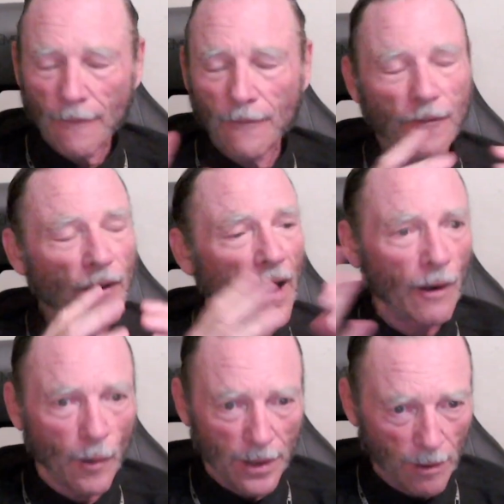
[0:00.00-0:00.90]

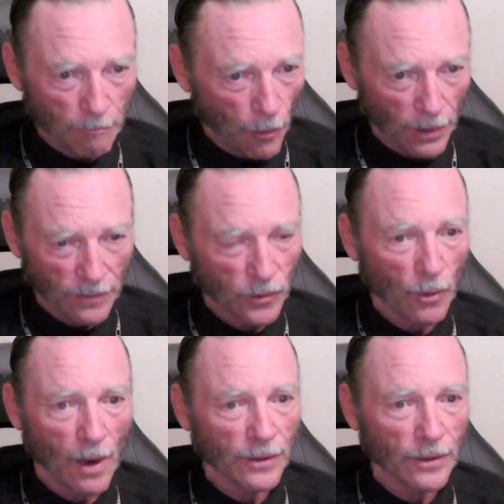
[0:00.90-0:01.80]
Very important
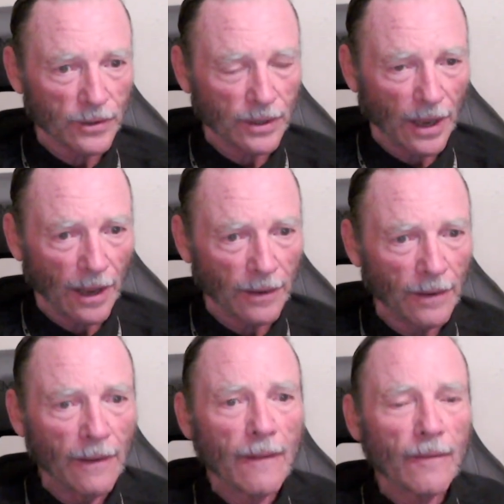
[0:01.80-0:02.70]
to understand
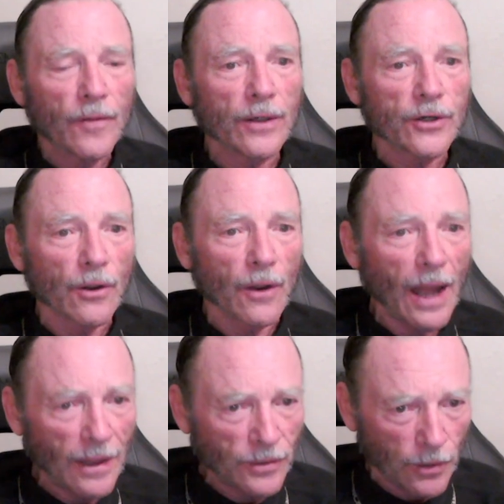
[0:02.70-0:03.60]
that your
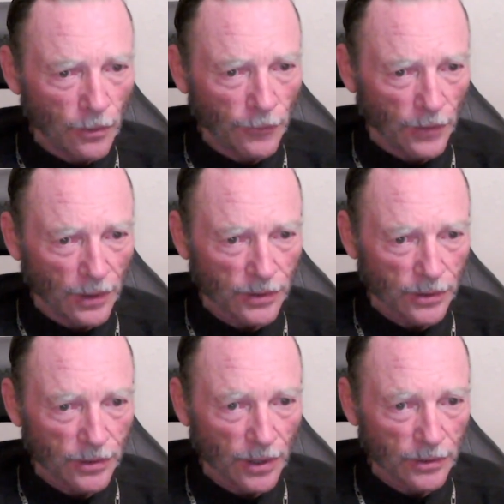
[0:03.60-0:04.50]

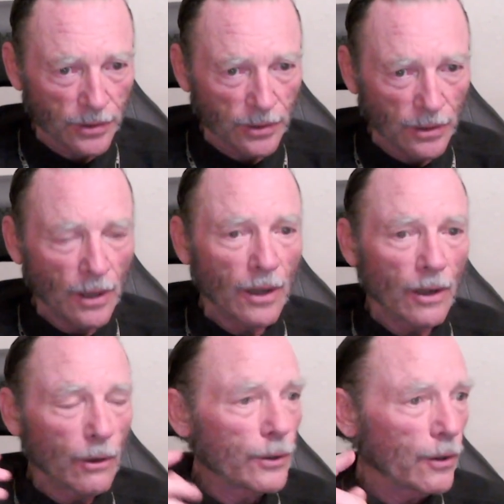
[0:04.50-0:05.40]
astrophysicists,
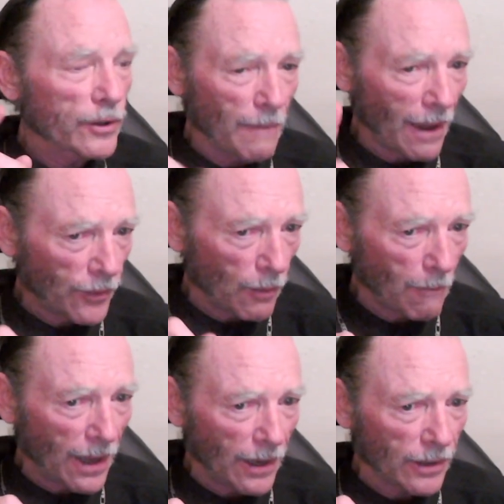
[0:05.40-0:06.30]
who use
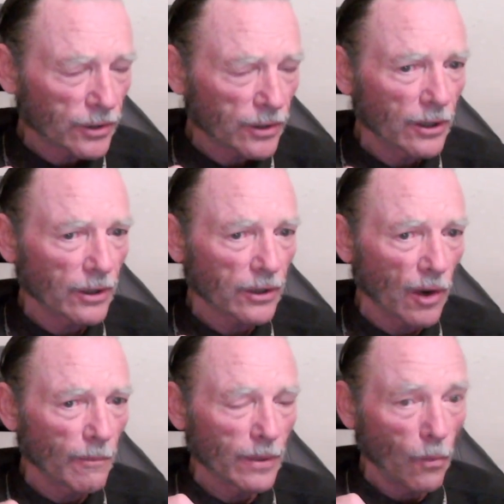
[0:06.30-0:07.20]
mathematics to
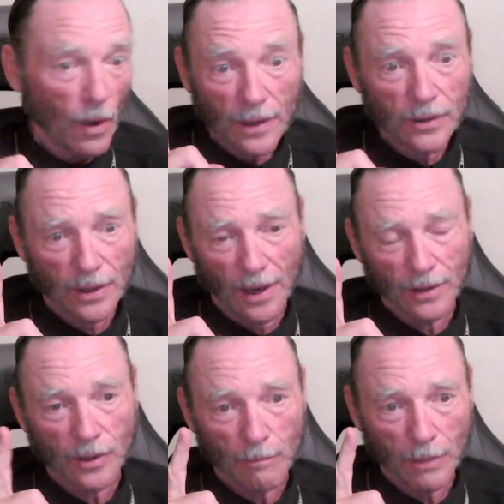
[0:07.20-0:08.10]
determine what is an
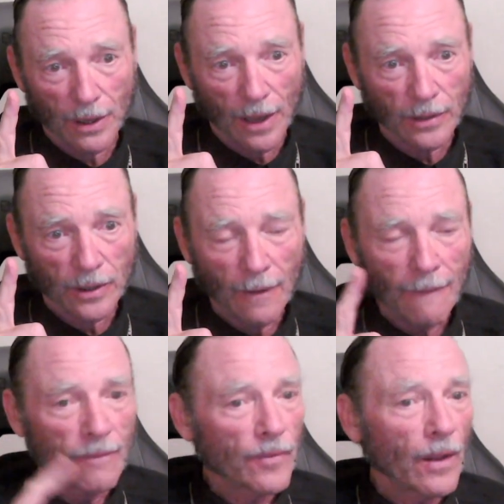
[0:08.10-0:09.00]
SMBH,
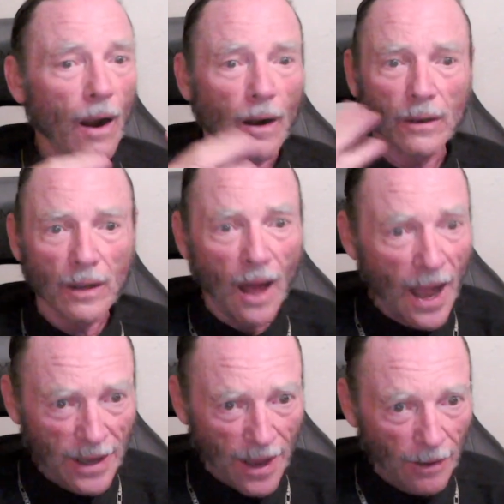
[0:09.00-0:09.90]
are
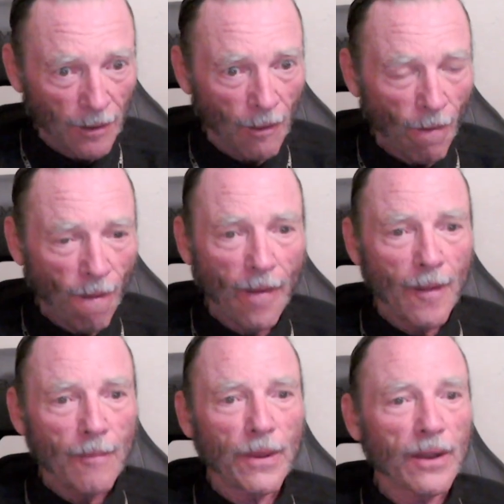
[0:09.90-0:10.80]
lying
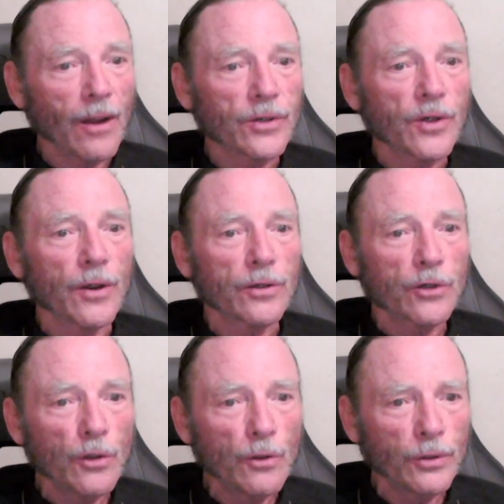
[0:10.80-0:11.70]
because they're
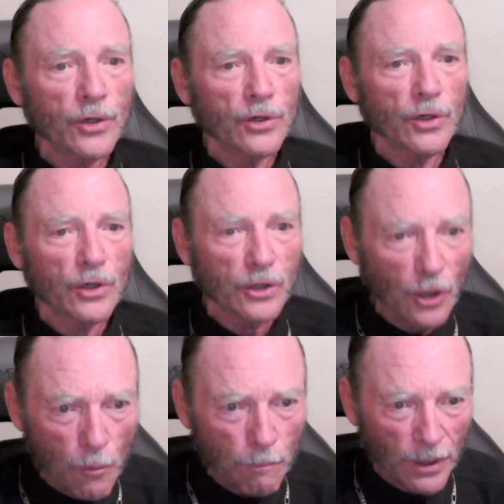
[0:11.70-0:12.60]
too
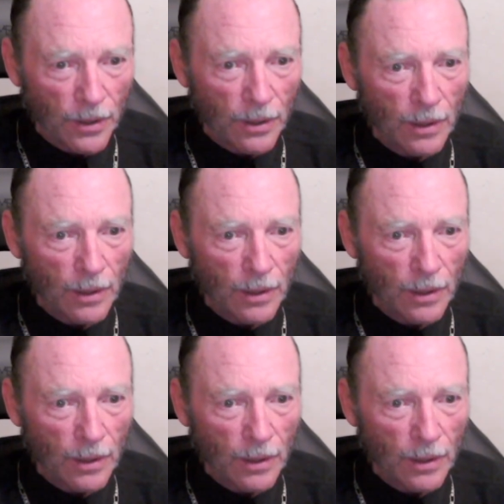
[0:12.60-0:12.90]
stupid